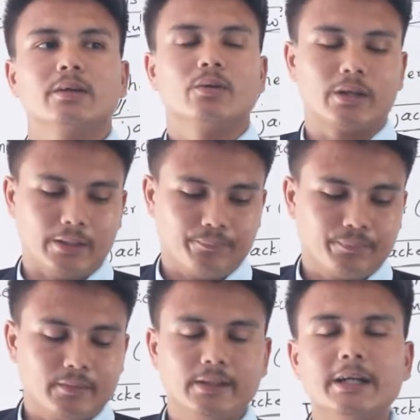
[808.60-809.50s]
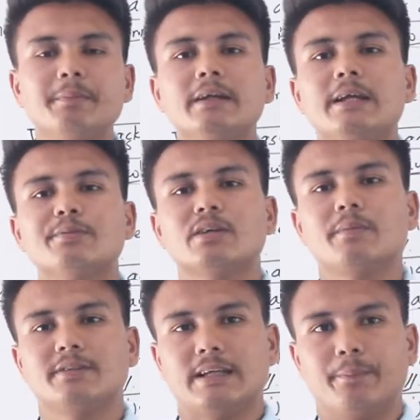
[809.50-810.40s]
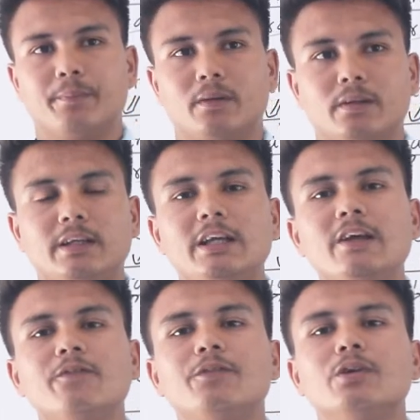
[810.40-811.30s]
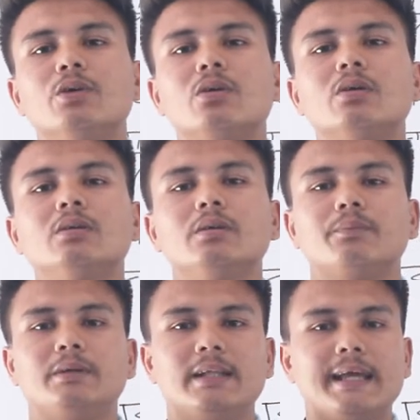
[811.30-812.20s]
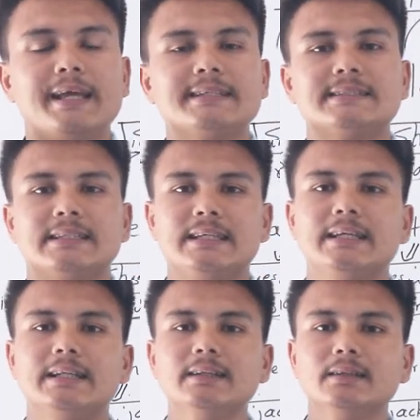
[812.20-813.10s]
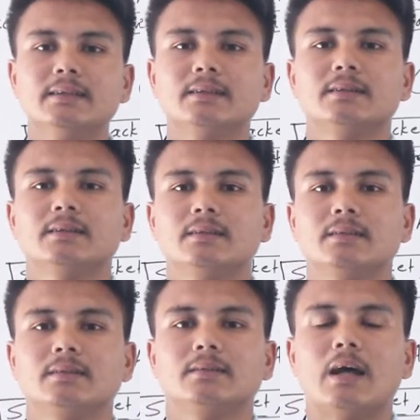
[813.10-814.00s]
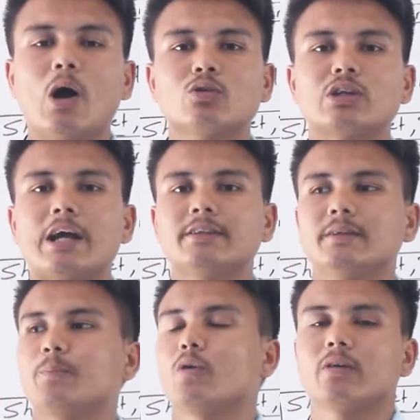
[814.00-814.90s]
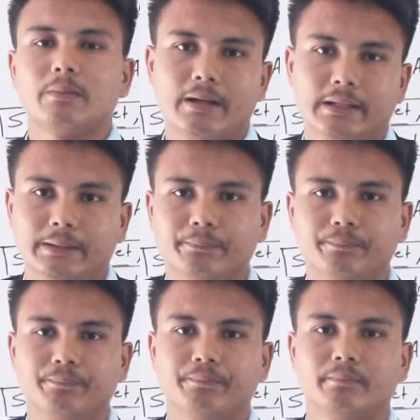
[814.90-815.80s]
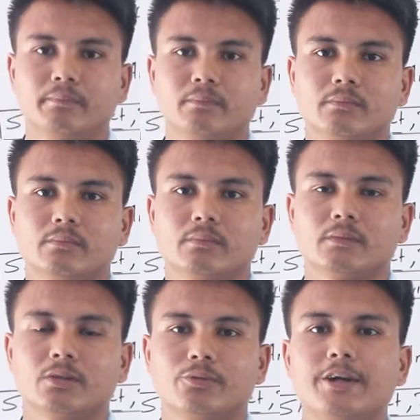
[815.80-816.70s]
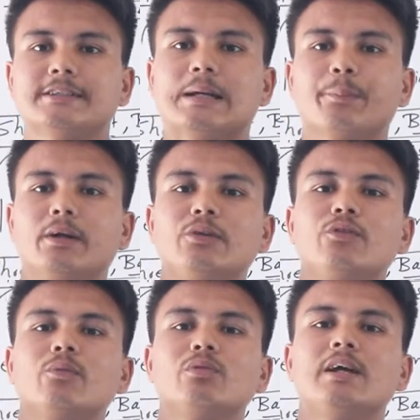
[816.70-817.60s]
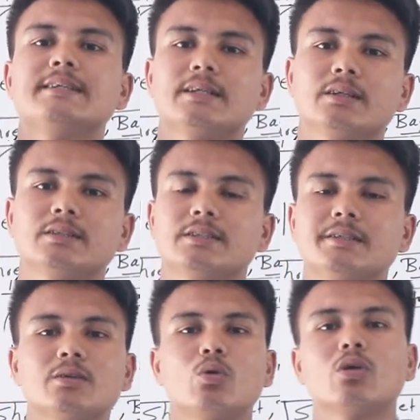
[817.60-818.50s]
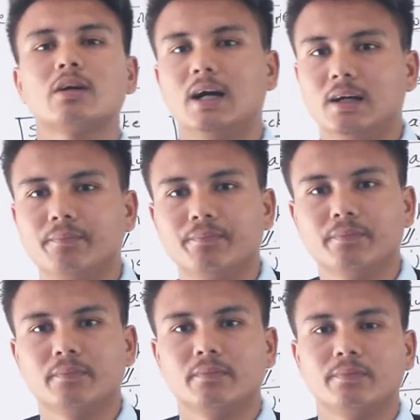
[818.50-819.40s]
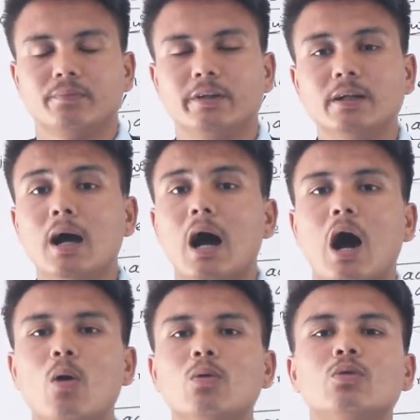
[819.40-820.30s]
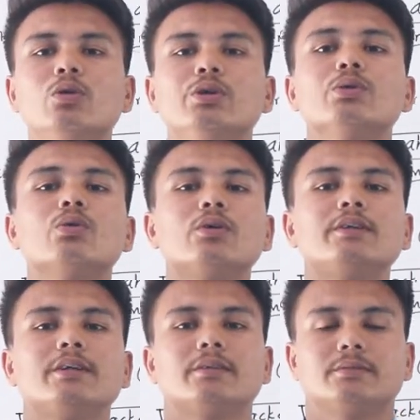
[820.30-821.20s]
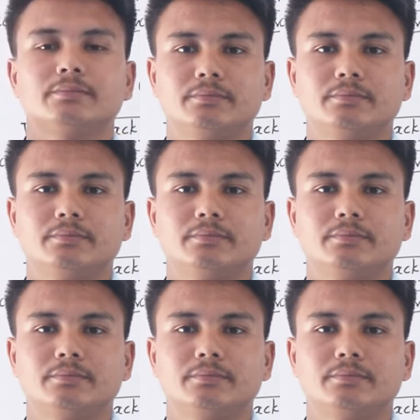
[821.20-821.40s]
Okay, let me give some example. If your village in outside the Pokhara Valley, for example, if your village in, is in Gorkha, then how could you go there?